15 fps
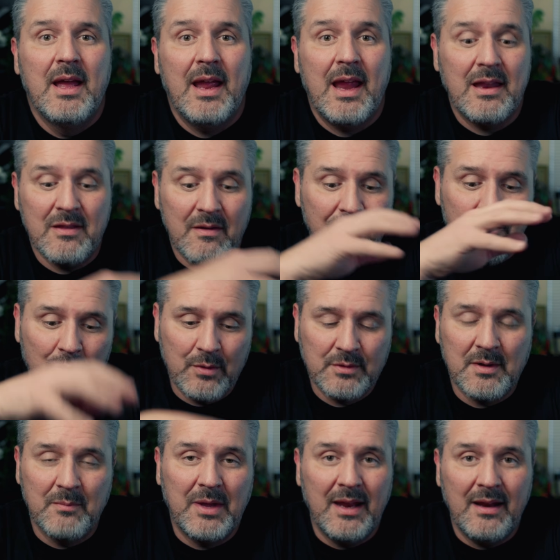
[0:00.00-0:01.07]
And the
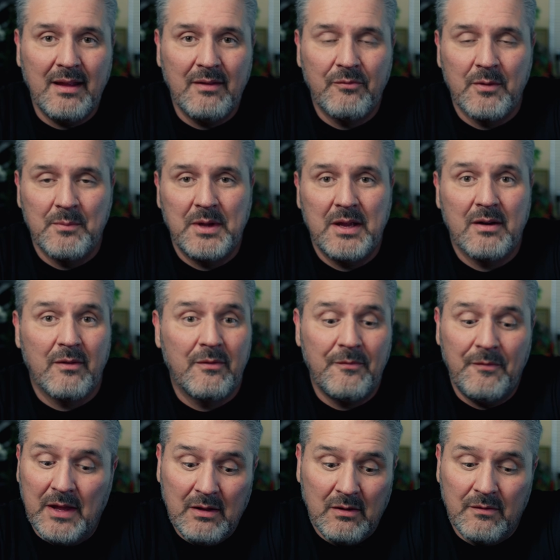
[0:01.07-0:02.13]
photos I'm getting from here
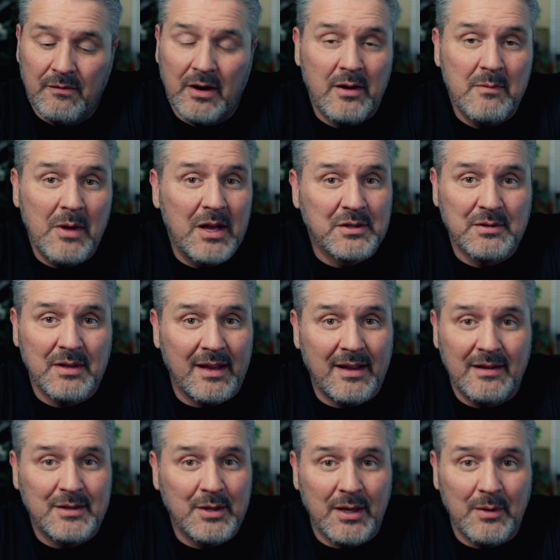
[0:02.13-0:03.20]
feel very much like
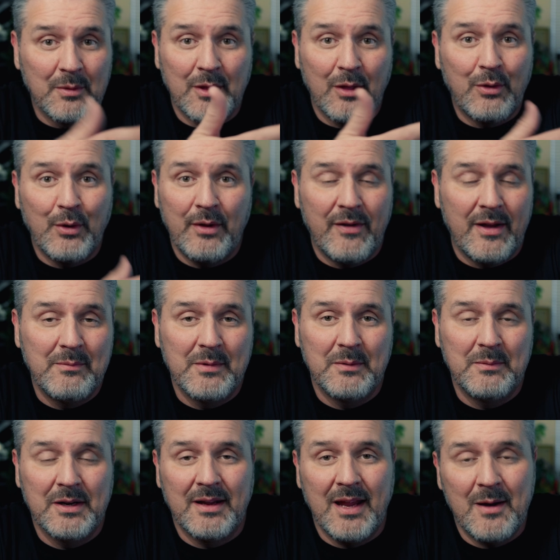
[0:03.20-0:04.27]
I took it with a 35
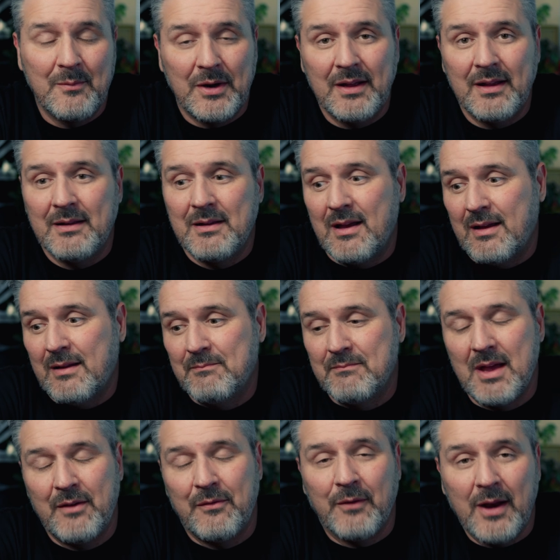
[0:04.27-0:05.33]
millimeter camera.
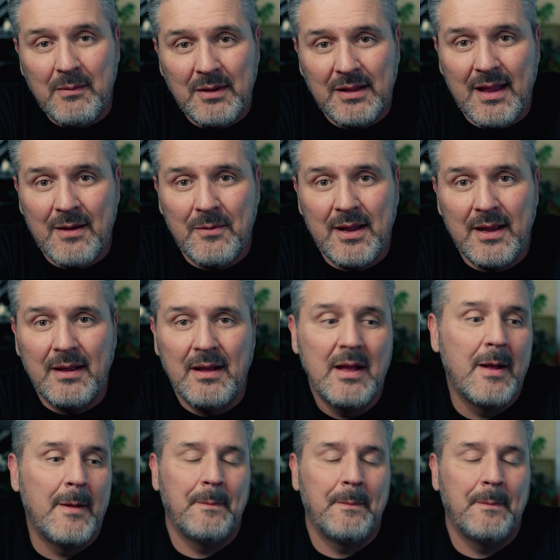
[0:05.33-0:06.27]
I framed it that way.